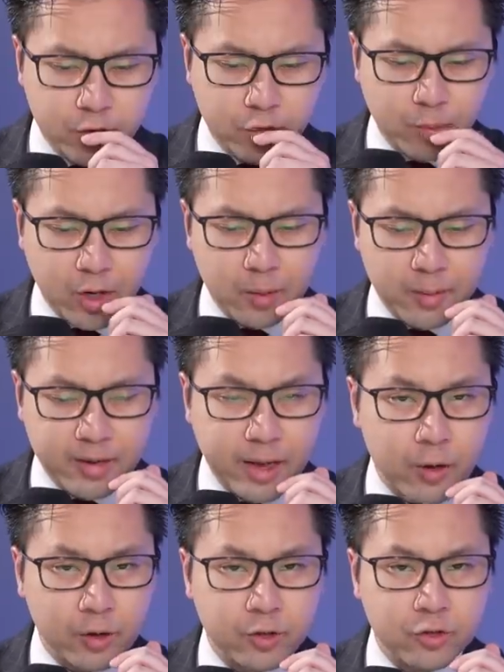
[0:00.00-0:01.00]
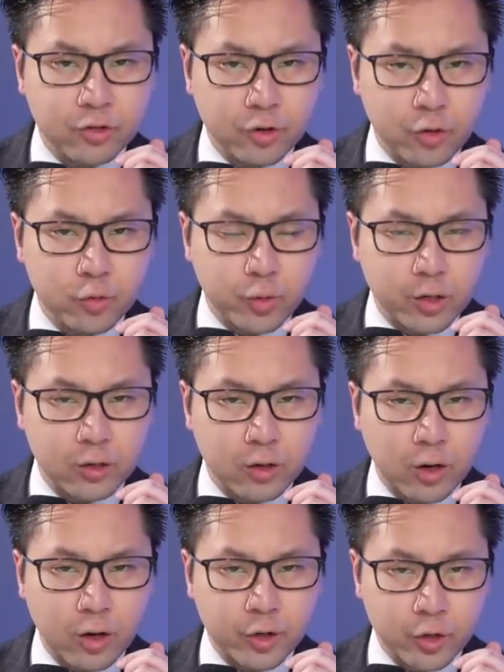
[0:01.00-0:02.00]
So bottom line, how concerned, Will,
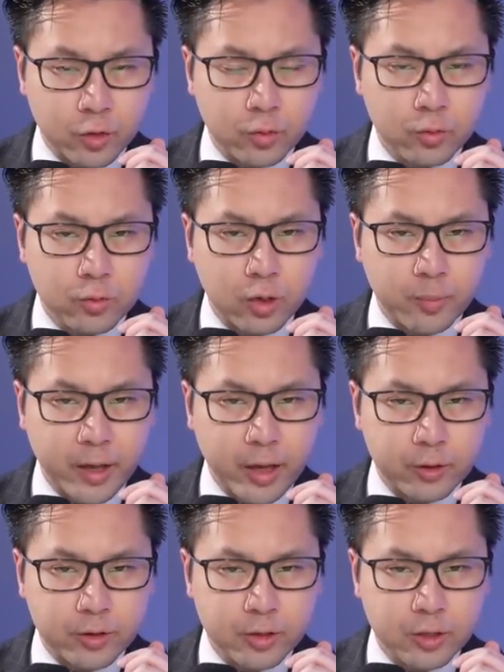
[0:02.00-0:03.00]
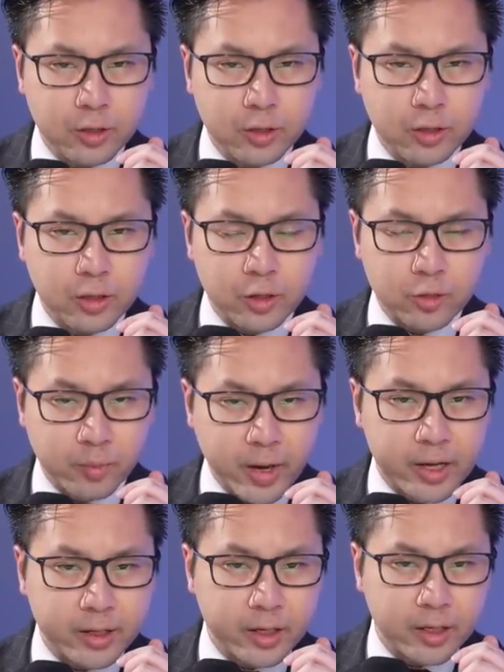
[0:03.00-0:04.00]
are you about a
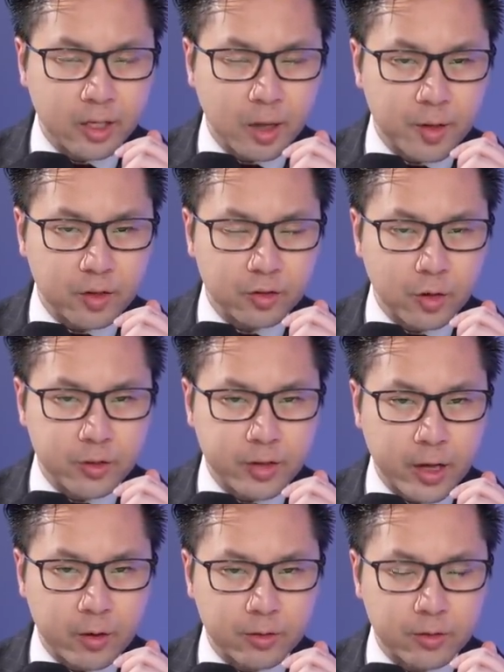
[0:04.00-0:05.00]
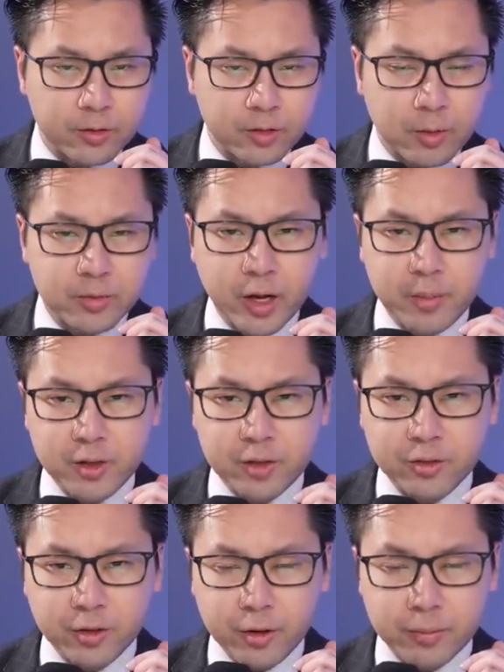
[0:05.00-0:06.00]
dramatic economic slowdown sometime
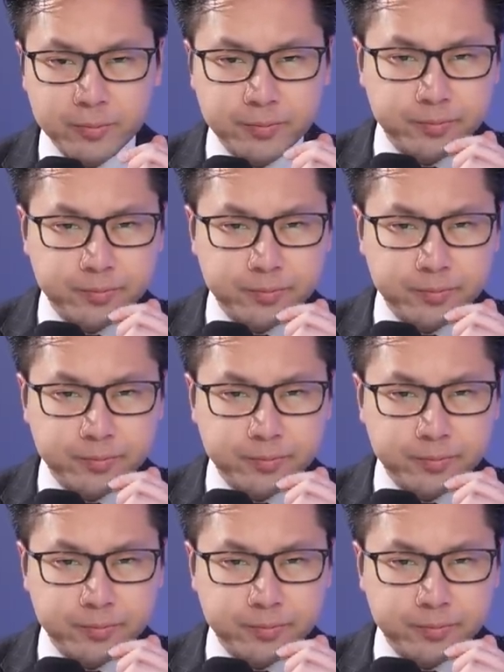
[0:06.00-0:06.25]
this year?